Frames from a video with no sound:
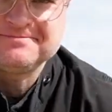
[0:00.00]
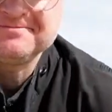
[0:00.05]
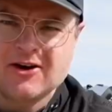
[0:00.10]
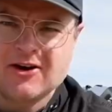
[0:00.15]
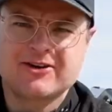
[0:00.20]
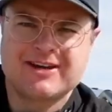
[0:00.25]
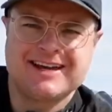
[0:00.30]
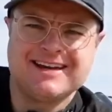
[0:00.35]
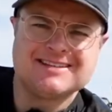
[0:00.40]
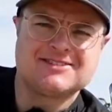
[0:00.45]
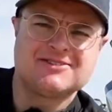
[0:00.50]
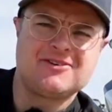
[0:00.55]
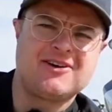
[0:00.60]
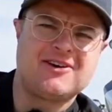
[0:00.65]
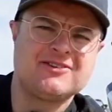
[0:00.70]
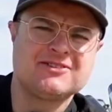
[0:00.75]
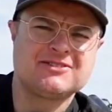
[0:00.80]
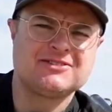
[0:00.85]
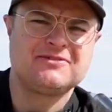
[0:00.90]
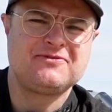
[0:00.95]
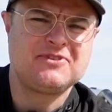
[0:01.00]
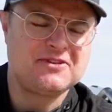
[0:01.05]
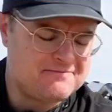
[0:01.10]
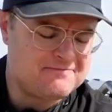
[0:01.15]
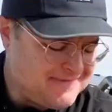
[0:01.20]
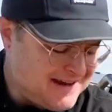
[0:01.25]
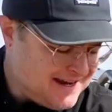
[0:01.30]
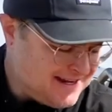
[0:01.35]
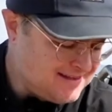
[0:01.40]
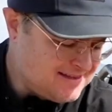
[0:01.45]
Okay, so also if you've
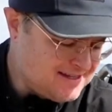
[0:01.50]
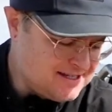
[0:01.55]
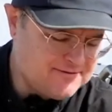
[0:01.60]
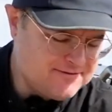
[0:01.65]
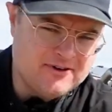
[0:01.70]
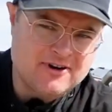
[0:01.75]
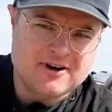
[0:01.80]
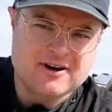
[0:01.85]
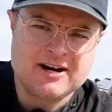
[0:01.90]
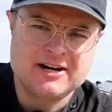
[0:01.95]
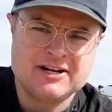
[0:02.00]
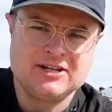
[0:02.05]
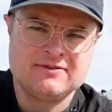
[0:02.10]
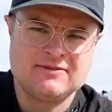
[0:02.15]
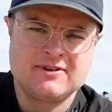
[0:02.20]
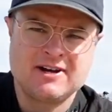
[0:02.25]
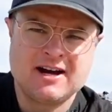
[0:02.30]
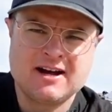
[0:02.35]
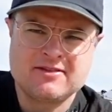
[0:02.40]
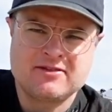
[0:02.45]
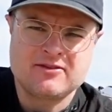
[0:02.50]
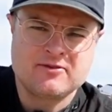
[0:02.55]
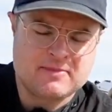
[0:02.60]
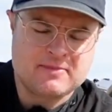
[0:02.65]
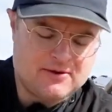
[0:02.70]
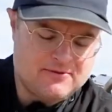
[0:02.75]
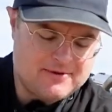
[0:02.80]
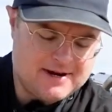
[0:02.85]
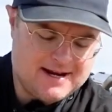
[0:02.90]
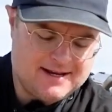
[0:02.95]
made it this far and you've gotten through
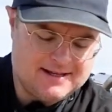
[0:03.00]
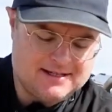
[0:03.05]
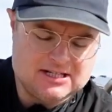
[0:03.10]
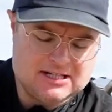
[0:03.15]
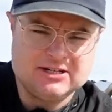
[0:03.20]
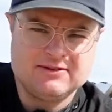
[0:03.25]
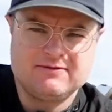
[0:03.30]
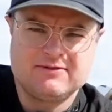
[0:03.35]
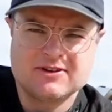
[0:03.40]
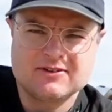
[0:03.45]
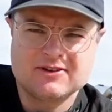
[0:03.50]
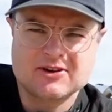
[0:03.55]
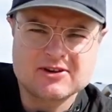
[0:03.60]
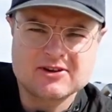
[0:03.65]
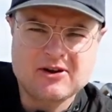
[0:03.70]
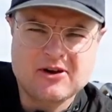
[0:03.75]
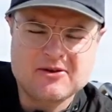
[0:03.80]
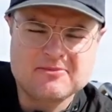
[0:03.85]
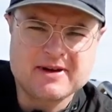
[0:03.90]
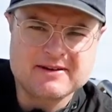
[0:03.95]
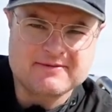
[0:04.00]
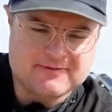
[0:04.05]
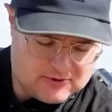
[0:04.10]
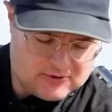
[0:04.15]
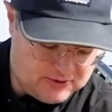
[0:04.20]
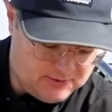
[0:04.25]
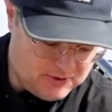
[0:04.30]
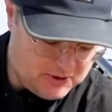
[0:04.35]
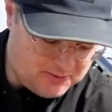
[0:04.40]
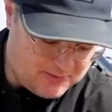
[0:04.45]
my rants and you've heard all my
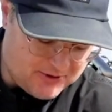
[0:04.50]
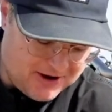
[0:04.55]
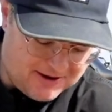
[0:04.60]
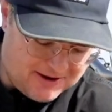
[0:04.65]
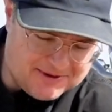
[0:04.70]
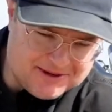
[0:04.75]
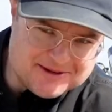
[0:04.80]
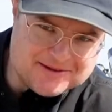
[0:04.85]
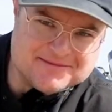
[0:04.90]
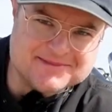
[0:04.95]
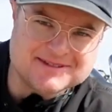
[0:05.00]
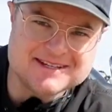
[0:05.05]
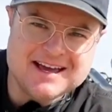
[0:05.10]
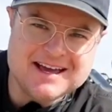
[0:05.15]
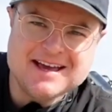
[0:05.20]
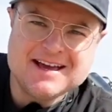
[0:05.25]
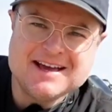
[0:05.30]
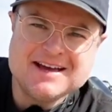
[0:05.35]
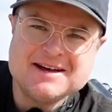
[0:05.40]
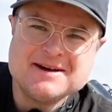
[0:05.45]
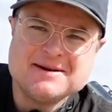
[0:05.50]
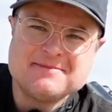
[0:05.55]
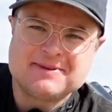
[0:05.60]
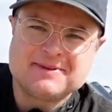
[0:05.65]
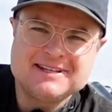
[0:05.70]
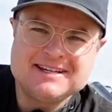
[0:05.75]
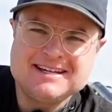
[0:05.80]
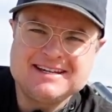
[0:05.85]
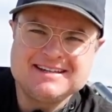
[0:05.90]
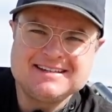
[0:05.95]
first world problems,
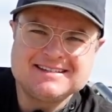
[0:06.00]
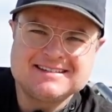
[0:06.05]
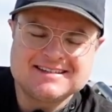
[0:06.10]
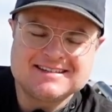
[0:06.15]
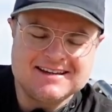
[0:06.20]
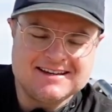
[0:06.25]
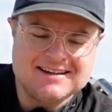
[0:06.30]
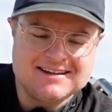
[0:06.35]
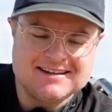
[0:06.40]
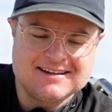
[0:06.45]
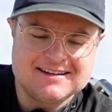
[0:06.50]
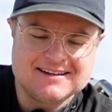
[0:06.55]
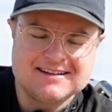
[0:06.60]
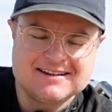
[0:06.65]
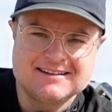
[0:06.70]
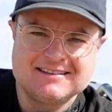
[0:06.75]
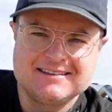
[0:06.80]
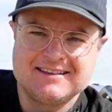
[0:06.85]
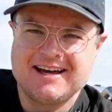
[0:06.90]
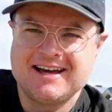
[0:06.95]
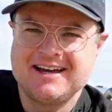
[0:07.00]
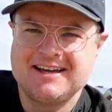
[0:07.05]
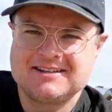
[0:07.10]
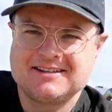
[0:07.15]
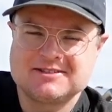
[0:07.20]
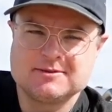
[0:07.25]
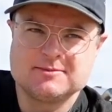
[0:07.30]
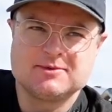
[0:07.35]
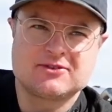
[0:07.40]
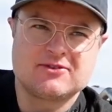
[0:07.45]
please like,
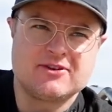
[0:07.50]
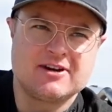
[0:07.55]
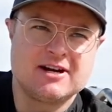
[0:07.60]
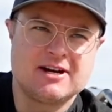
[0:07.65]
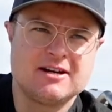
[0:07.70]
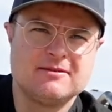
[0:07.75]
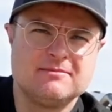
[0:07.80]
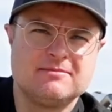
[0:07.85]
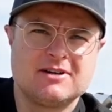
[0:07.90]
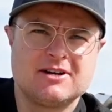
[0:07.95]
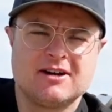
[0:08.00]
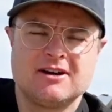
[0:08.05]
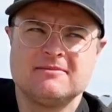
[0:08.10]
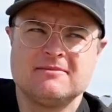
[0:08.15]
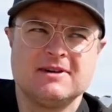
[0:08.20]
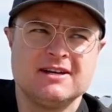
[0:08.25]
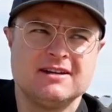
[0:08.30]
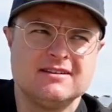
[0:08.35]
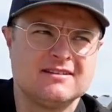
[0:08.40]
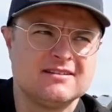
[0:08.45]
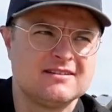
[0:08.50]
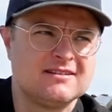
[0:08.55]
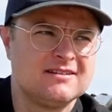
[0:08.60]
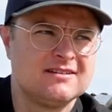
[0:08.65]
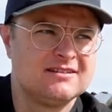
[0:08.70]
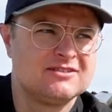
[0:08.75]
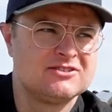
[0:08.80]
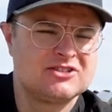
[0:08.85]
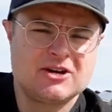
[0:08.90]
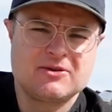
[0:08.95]
subscribe, comment,
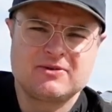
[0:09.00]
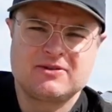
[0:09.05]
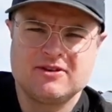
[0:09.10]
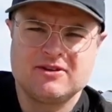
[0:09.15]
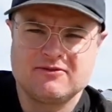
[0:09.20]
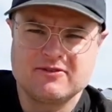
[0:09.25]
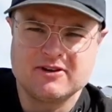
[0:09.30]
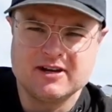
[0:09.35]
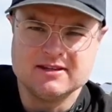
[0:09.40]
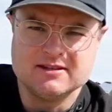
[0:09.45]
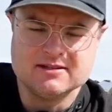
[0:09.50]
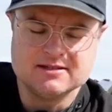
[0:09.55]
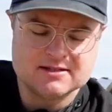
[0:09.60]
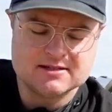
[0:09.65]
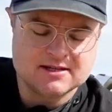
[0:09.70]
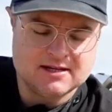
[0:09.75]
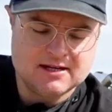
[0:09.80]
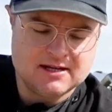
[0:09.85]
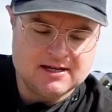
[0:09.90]
share with your friends.